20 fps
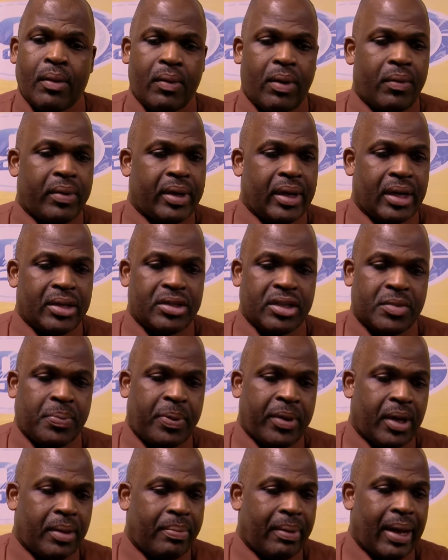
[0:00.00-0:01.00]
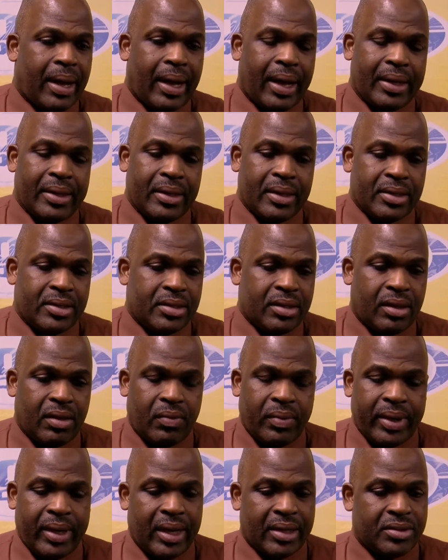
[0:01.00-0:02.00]
Well, we got to just put it behind us. You know,
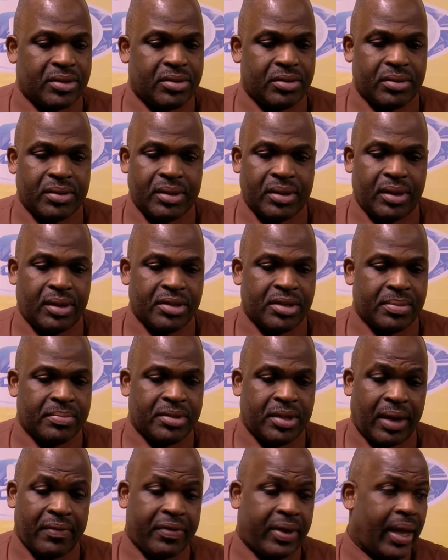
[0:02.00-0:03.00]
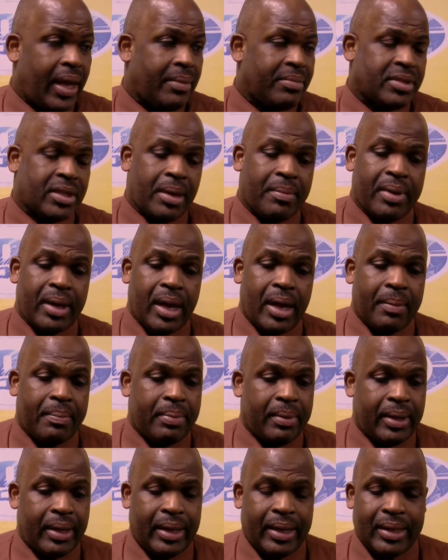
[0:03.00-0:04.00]
we got two, you know, some tough games coming up,
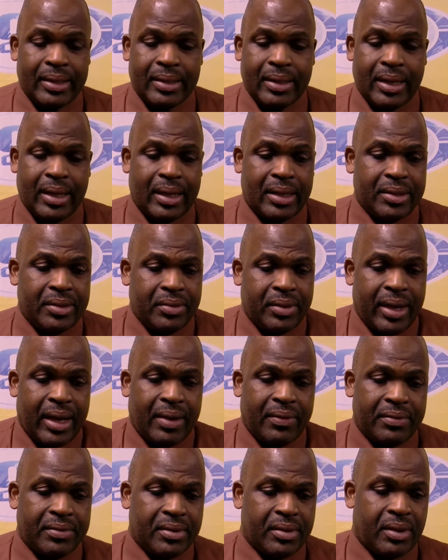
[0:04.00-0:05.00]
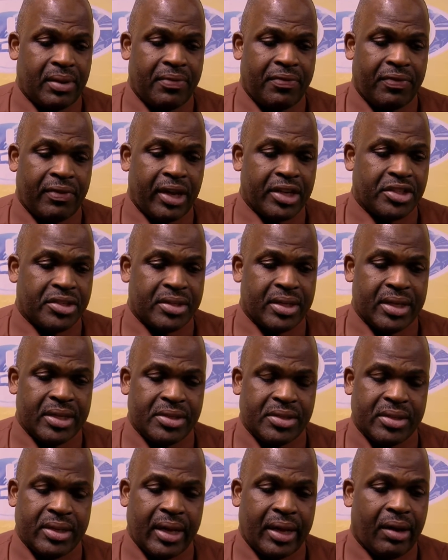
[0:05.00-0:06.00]
and uh, you got to, you know, flush
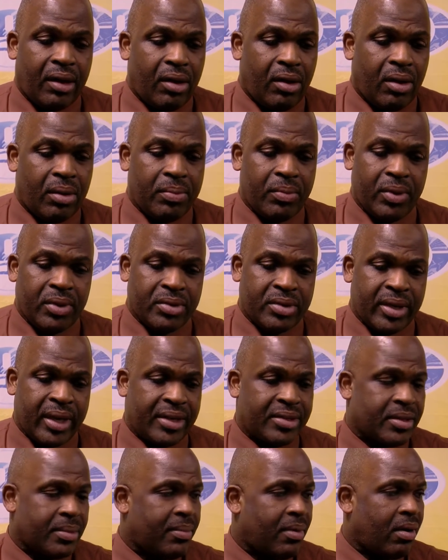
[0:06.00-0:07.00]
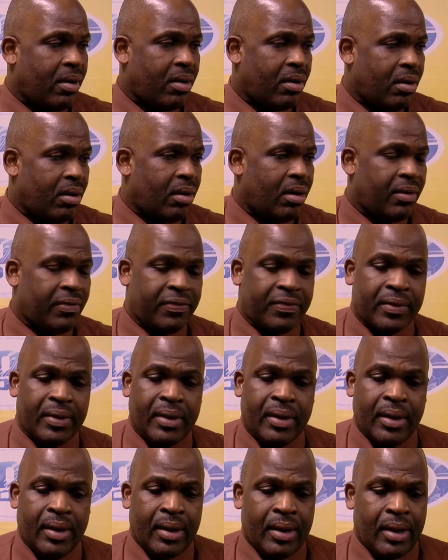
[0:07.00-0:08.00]
this, get home. We'll take tomorrow off.
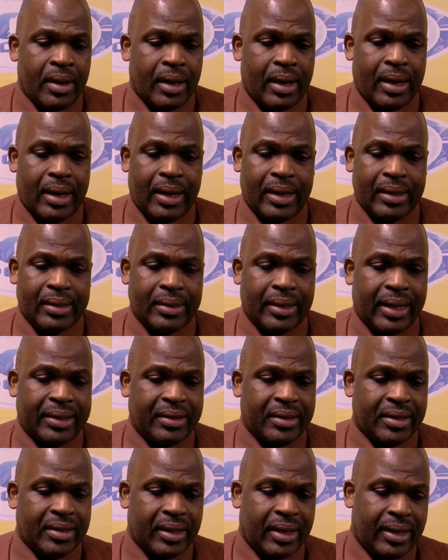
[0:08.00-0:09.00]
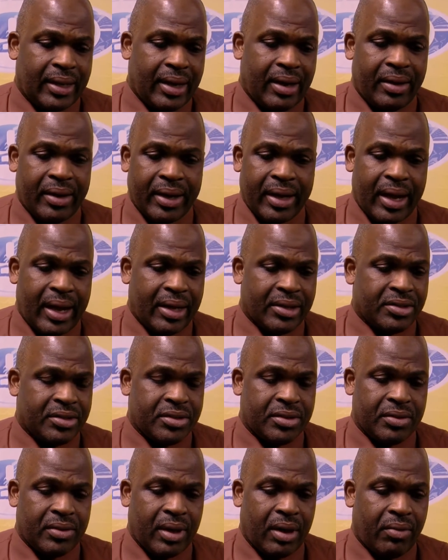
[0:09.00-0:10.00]
Uh, allow, the, allow, our guys
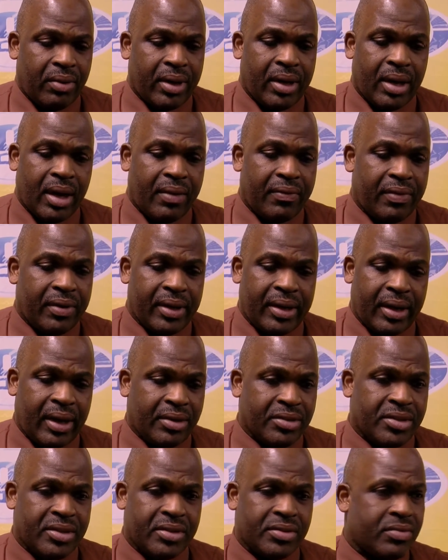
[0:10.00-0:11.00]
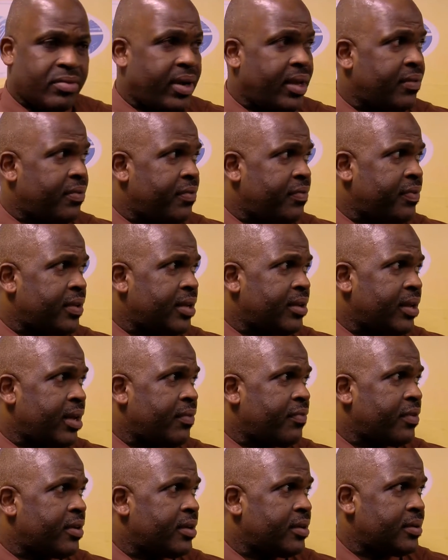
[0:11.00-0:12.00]
to uh, recover and get ourselves ready for
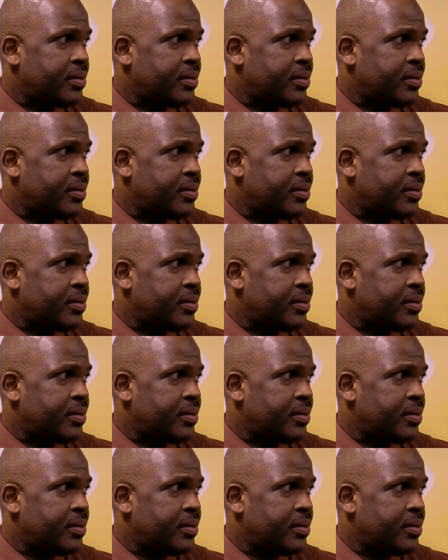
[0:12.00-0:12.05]
Philadelphia.